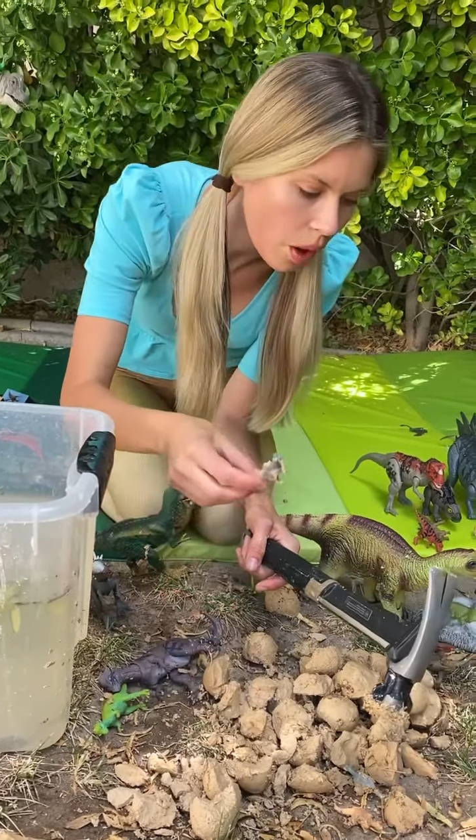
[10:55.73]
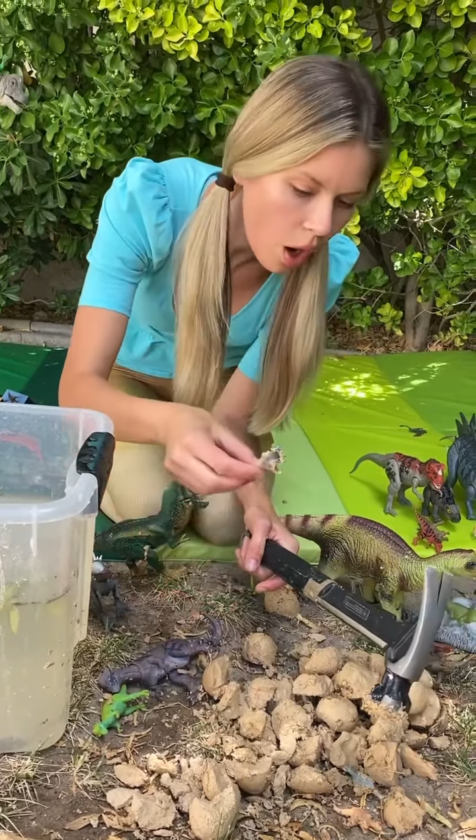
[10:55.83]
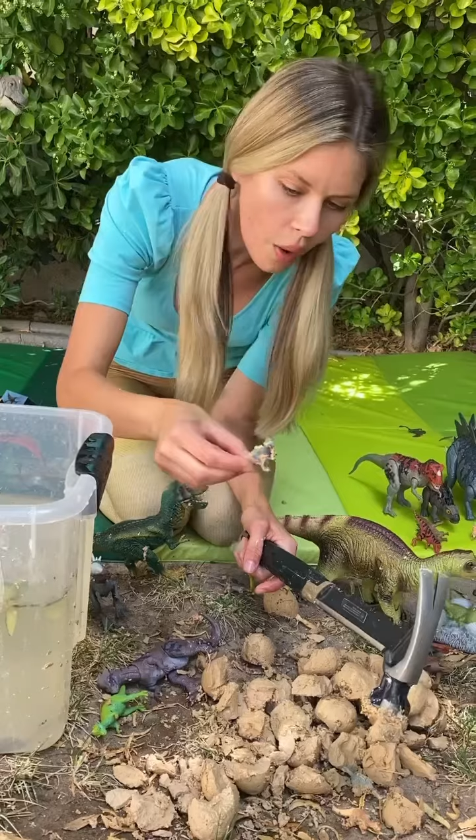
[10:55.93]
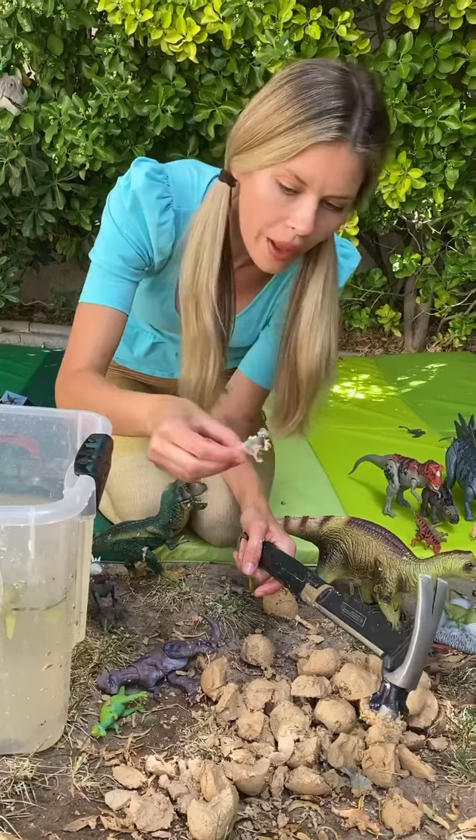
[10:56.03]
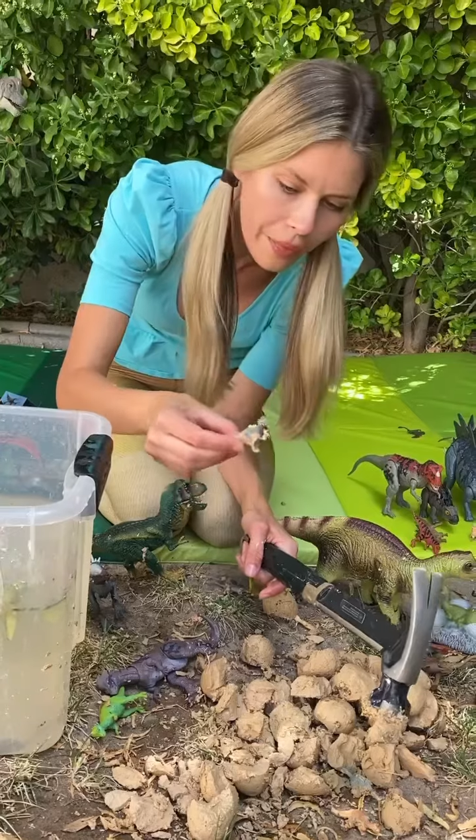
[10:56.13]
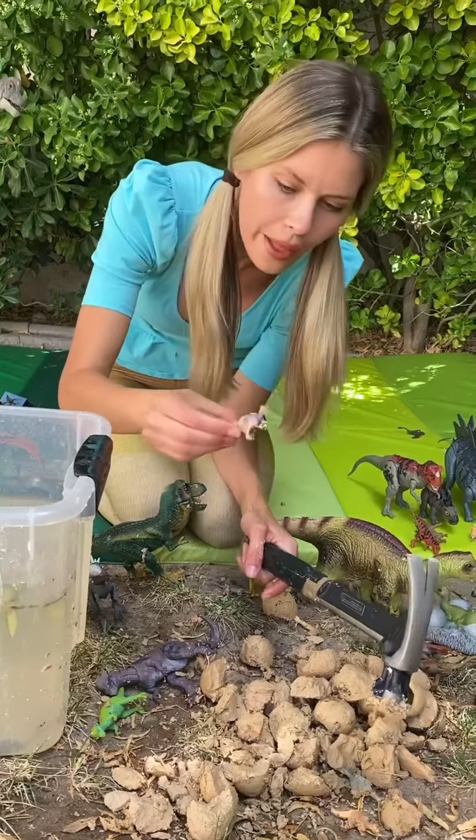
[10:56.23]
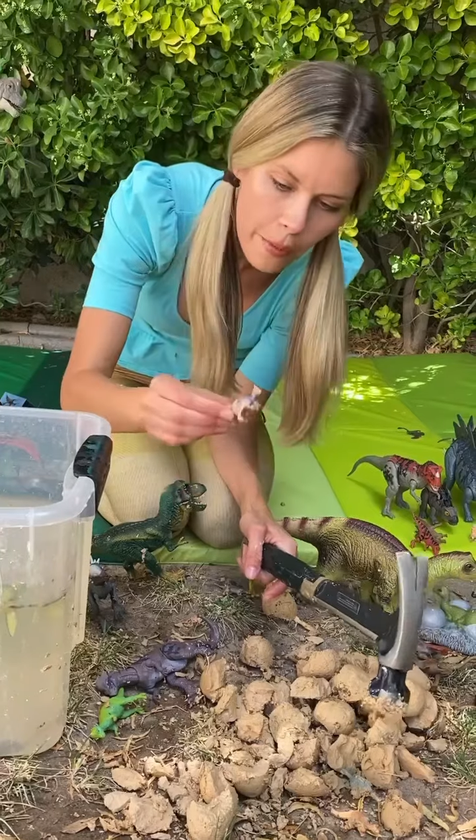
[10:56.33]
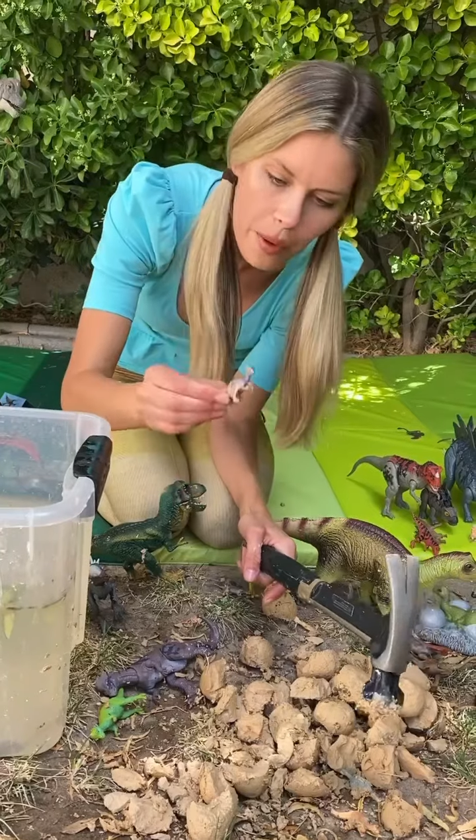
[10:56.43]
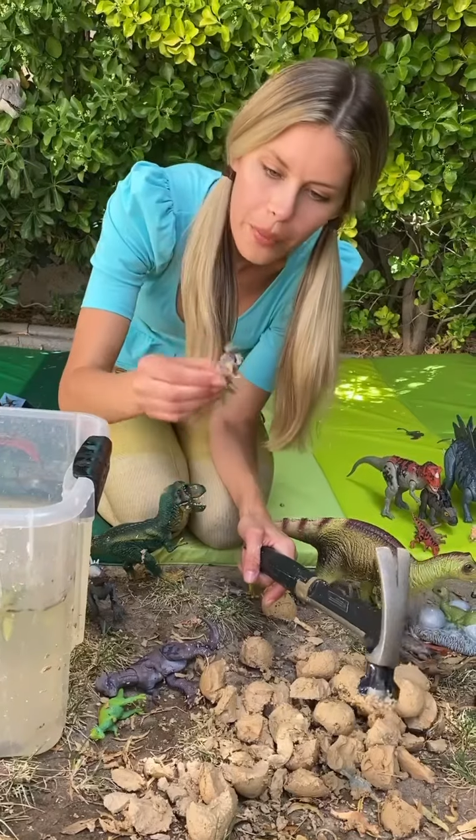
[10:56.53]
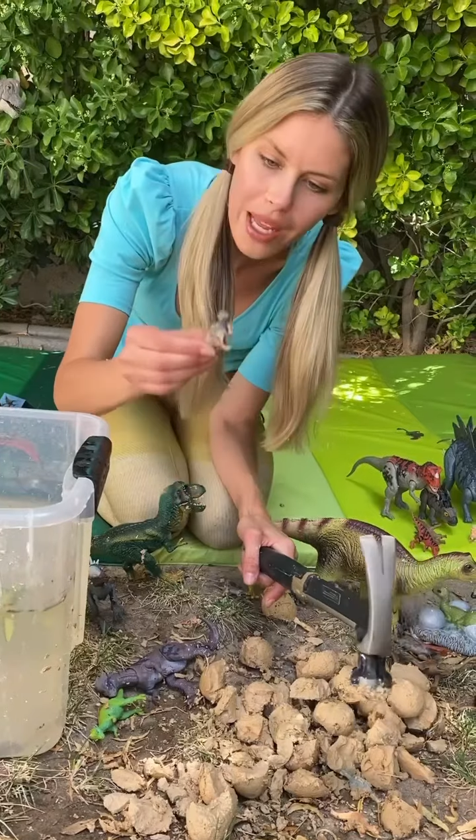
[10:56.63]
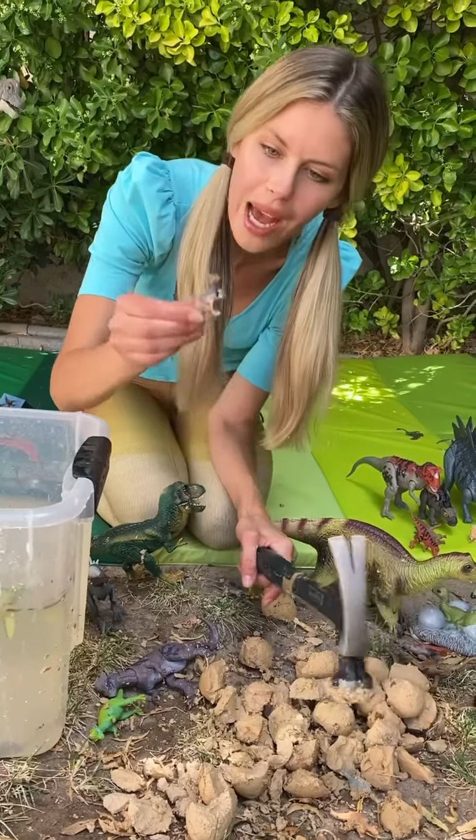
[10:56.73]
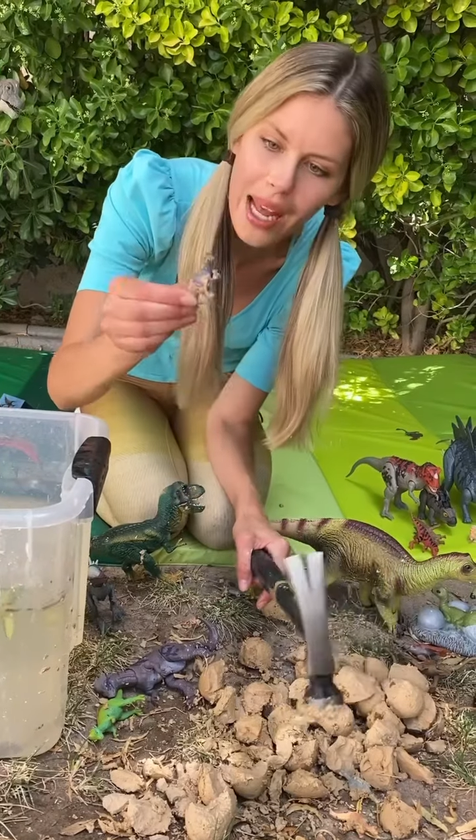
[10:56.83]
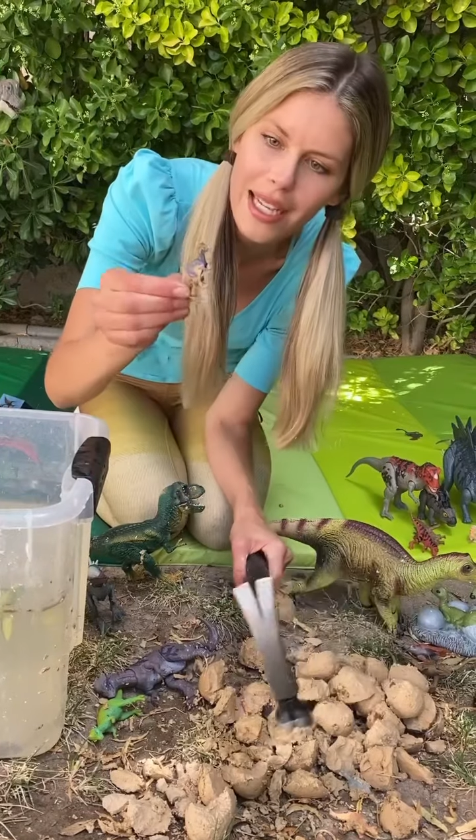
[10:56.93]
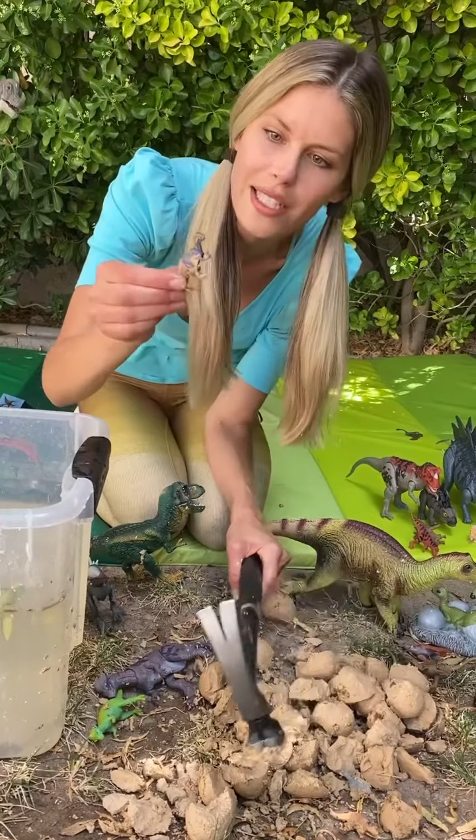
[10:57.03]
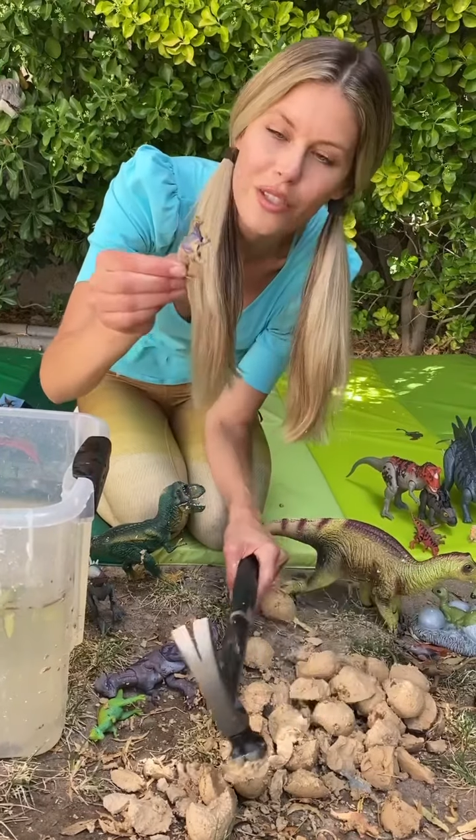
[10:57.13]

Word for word: Oh, I think that we had its